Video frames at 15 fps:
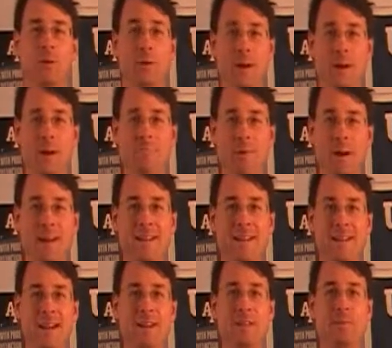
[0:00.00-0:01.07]
Would anybody
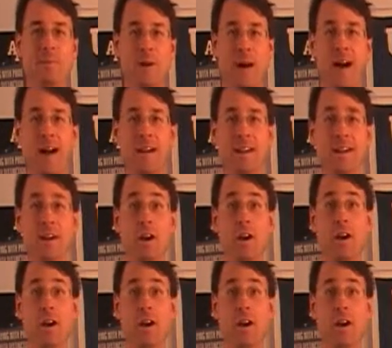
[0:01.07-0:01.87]
like to buy